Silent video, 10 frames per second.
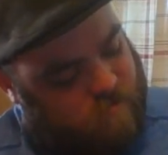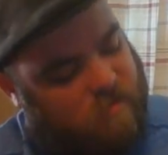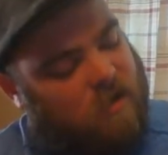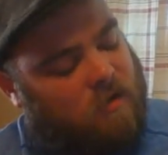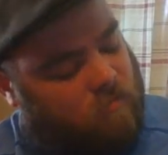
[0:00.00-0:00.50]

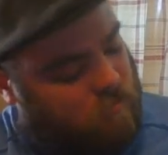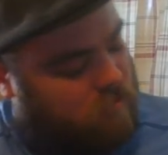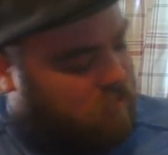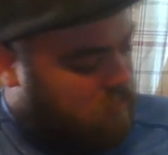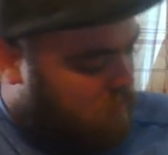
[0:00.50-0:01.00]
not
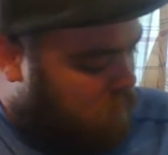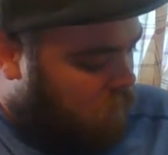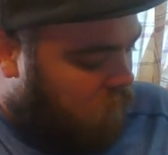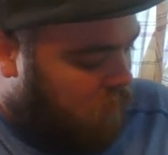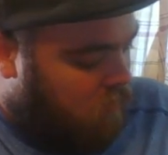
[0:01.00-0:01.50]

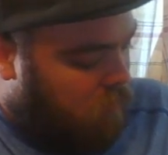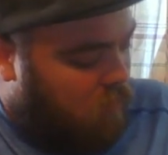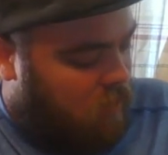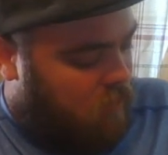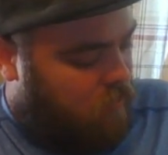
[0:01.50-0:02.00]
really
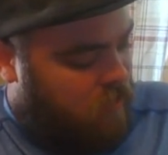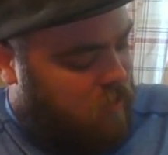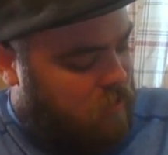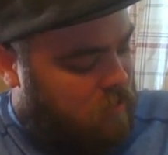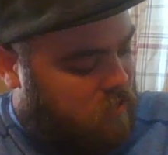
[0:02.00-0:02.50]
that
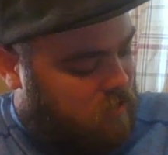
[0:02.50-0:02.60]
great.